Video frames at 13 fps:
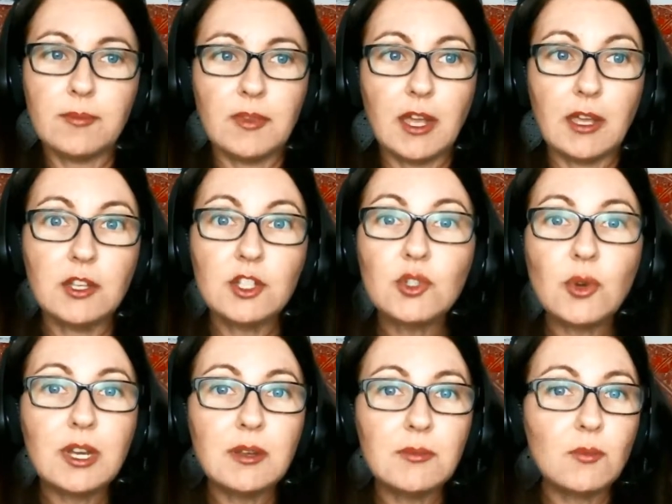I
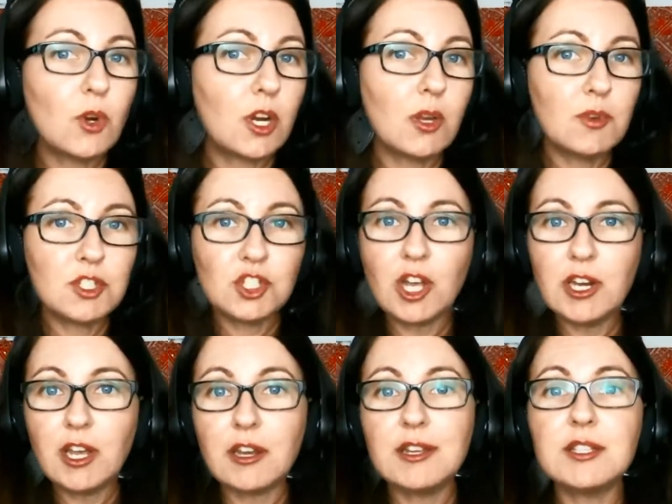enjoyed working with
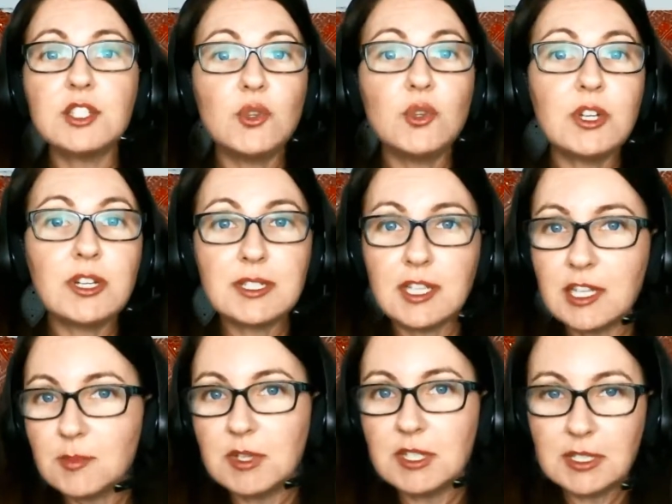Johnny on his unit
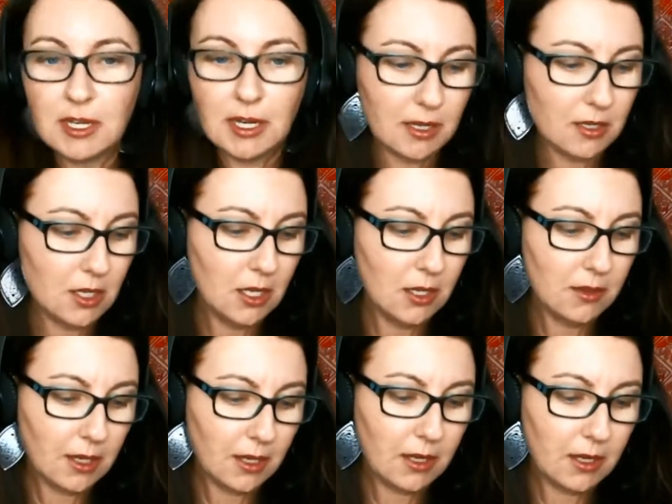assessment today,
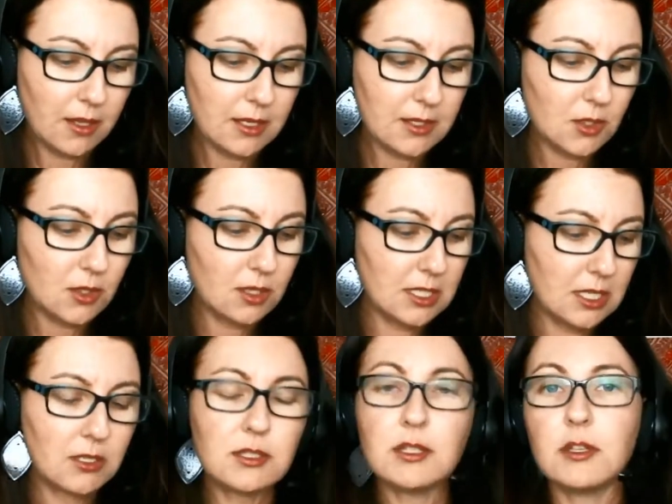that kind of thing, so
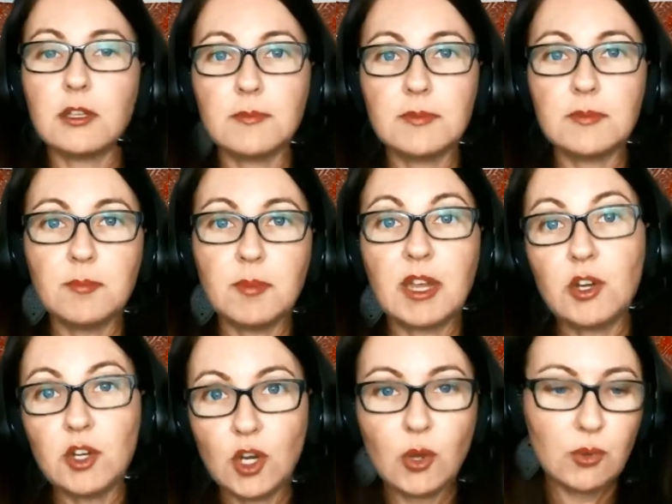the
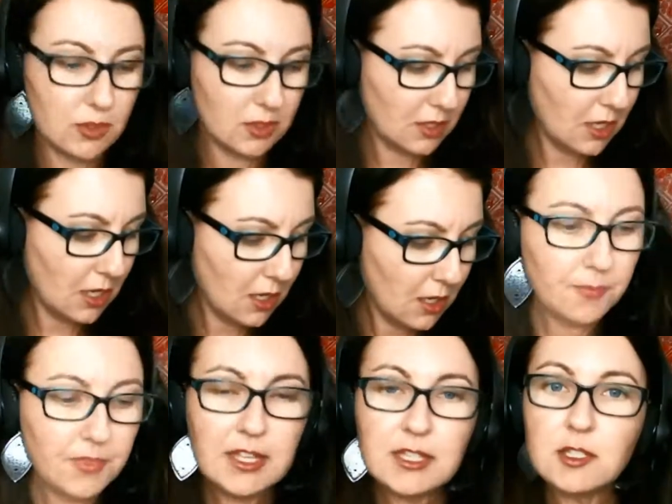parent knows.
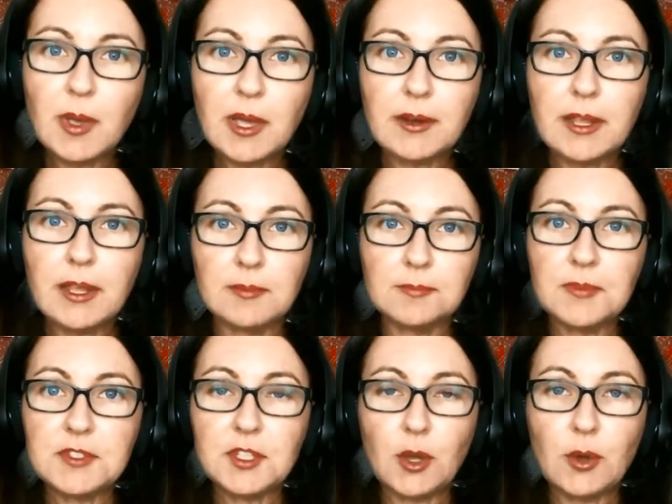That's about it.
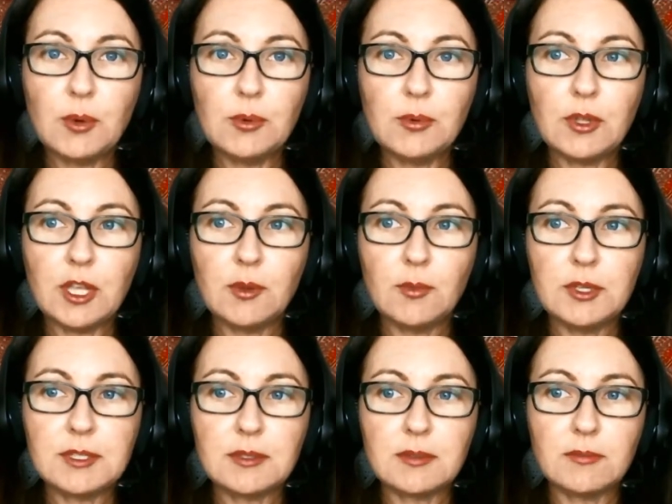So it
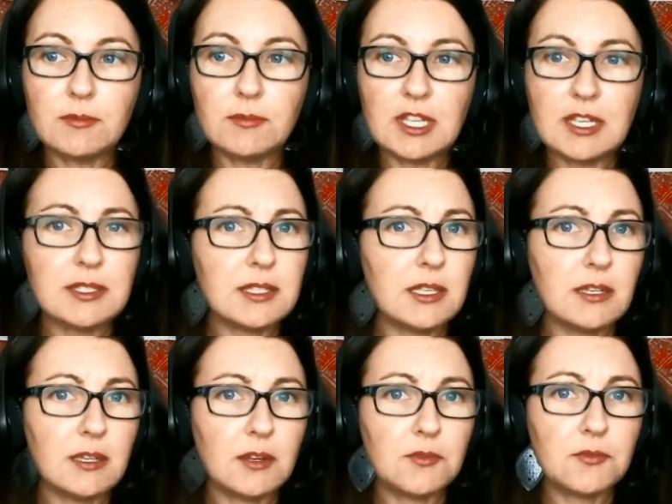was
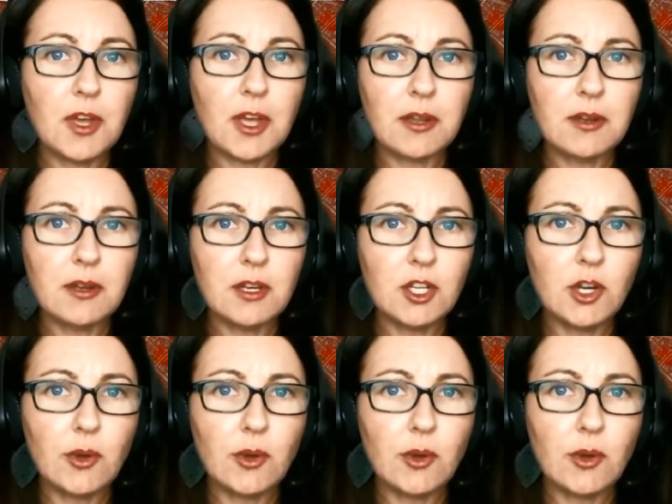easy and fun.